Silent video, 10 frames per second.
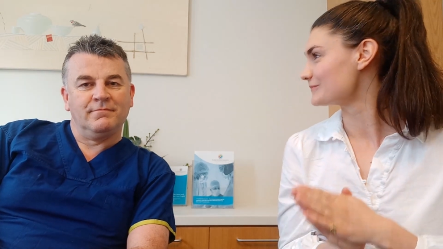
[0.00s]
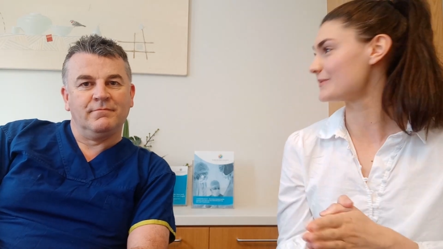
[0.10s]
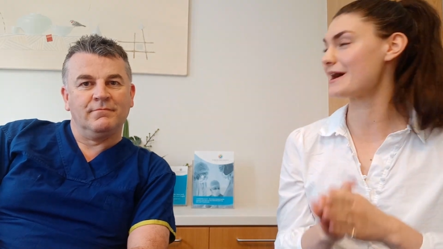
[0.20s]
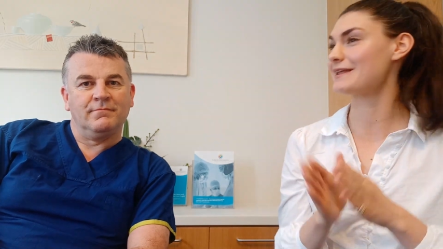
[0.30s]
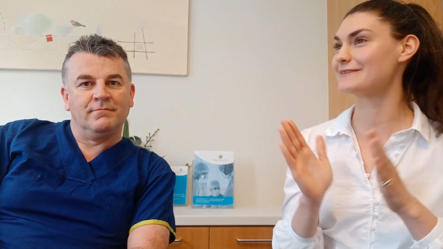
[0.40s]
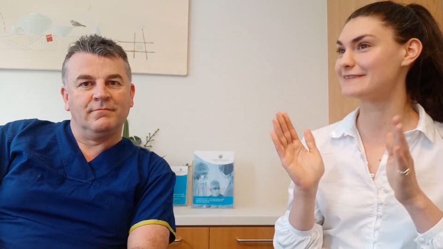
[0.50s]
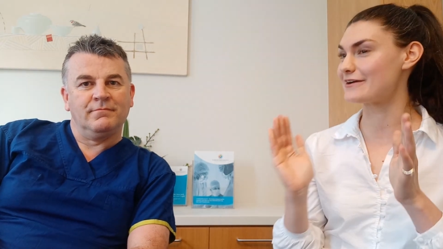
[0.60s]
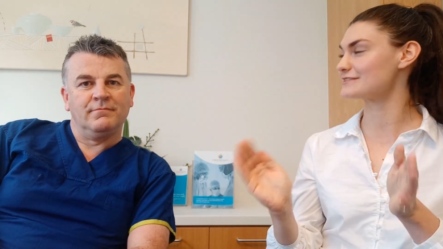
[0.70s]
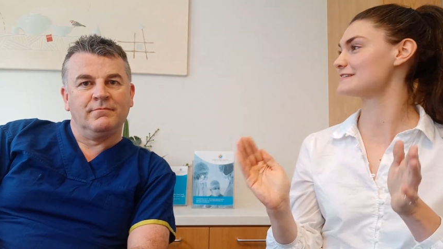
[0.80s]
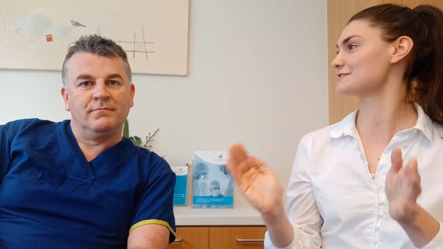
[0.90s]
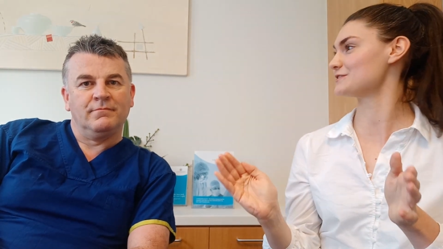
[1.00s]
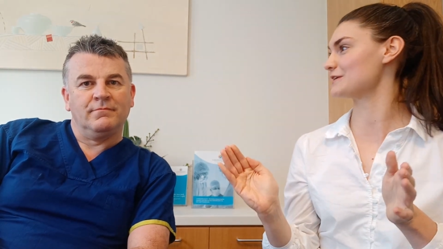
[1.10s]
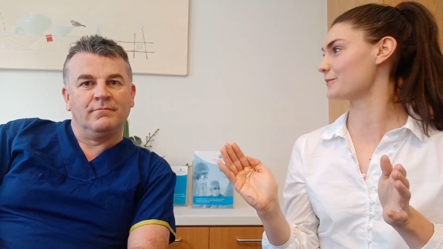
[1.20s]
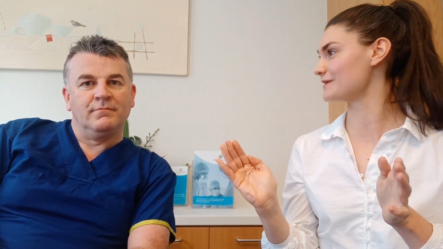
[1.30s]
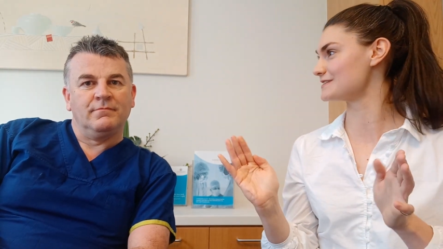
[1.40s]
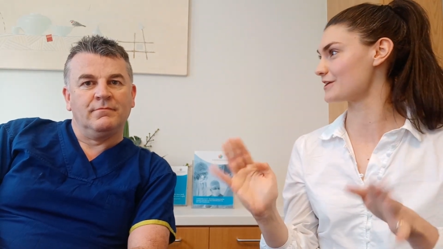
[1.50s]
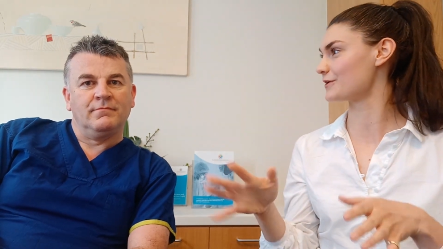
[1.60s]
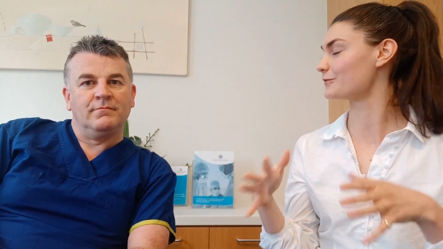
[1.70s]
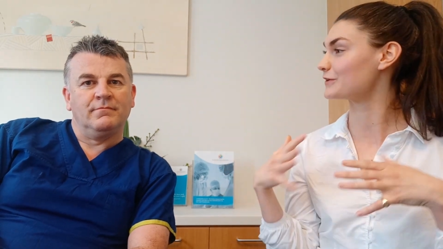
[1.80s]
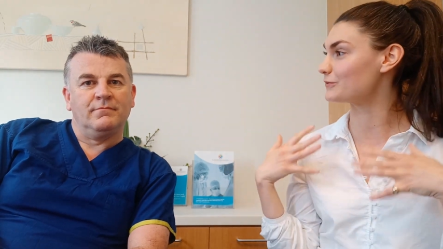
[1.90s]
Speaker 1: but there is this two-year
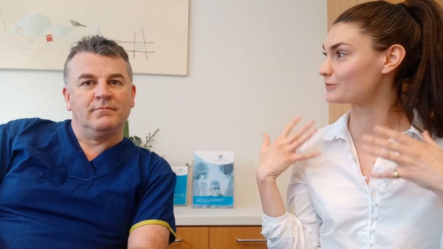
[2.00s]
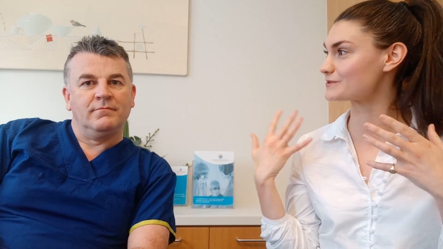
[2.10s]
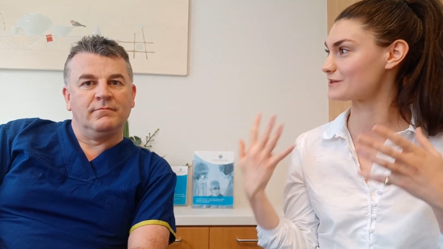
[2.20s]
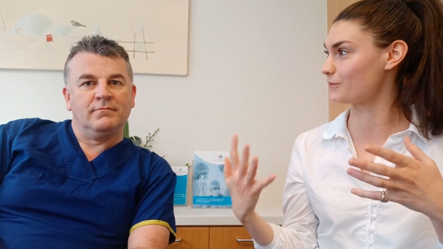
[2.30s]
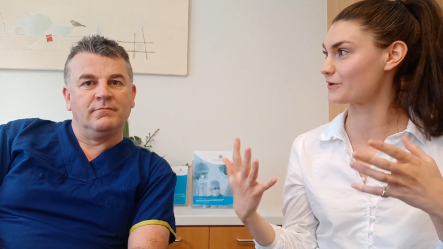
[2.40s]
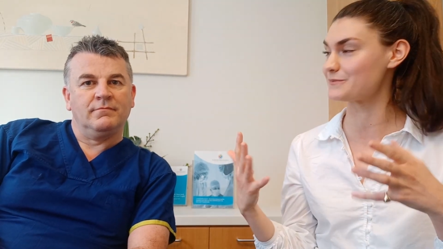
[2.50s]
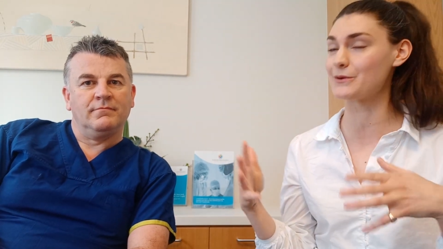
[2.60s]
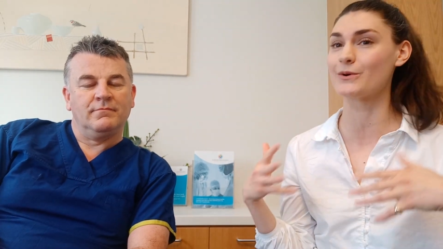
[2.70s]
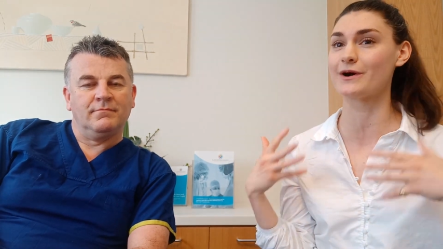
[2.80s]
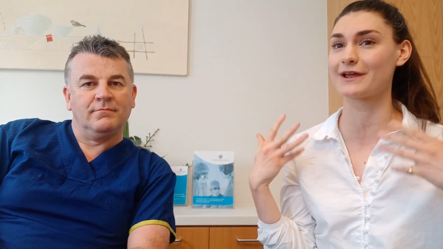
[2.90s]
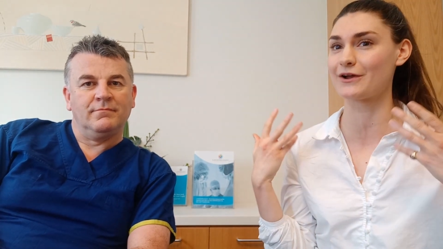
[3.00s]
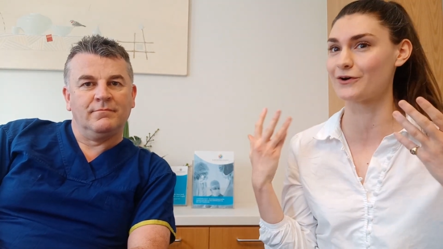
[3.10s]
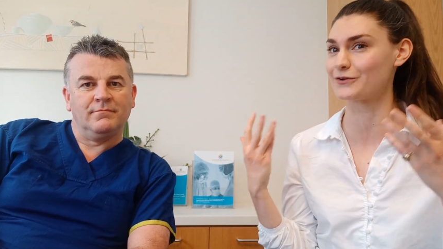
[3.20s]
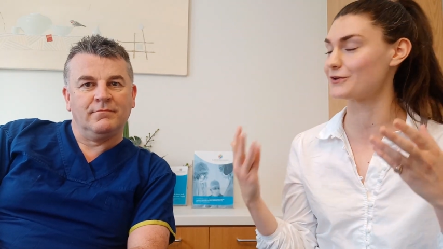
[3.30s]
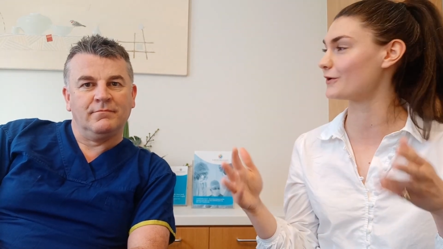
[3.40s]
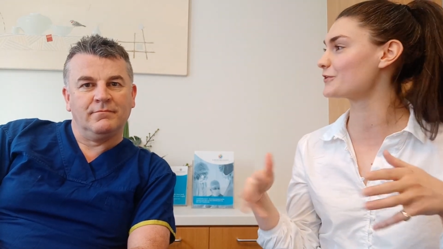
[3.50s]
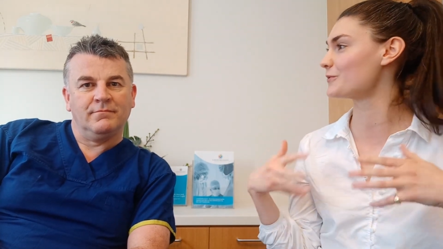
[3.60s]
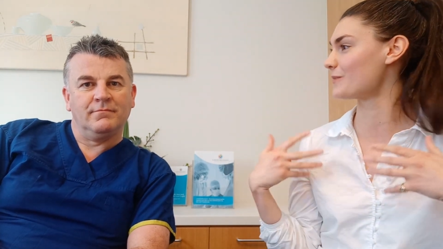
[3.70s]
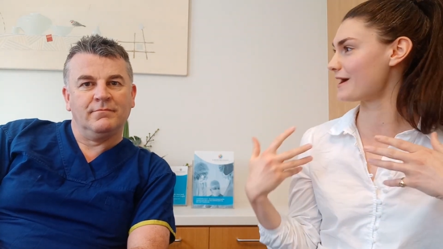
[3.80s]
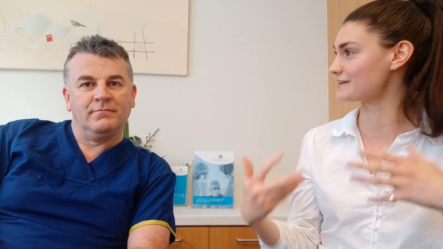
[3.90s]
window where you also want to be working on on your
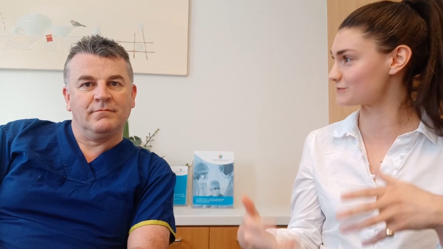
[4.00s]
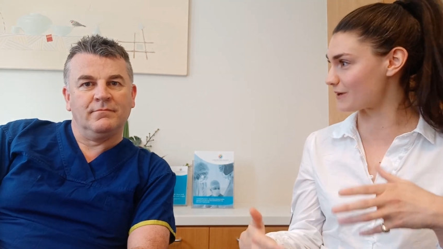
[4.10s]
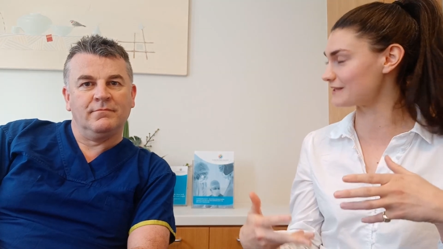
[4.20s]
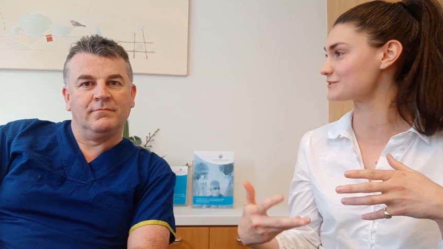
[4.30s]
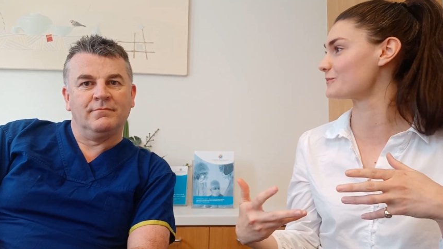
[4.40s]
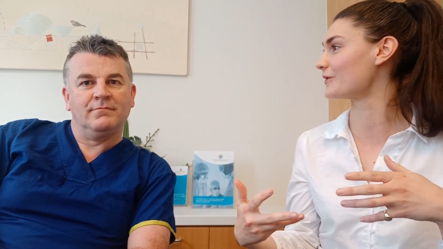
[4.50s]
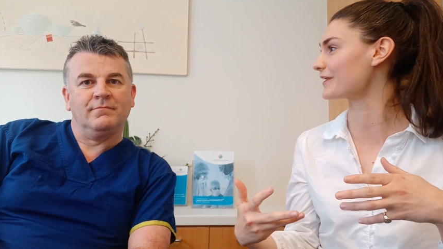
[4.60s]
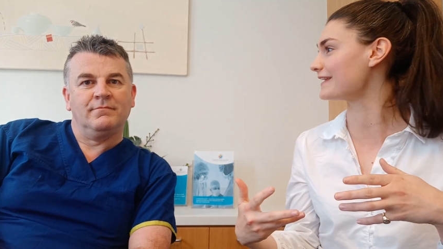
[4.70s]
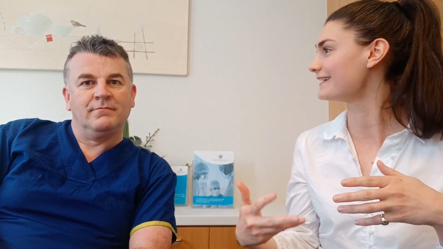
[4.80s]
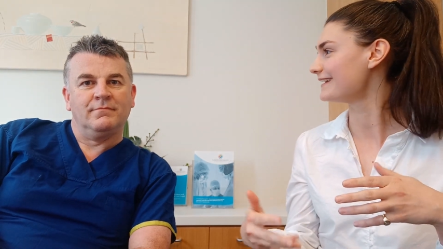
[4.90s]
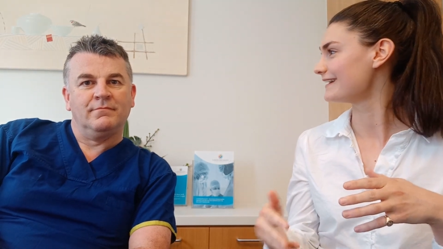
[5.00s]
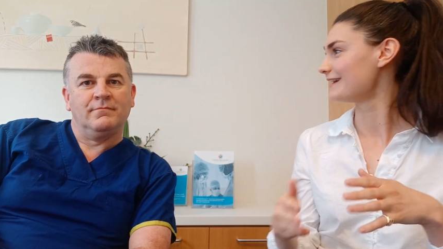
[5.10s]
mind as well as your body,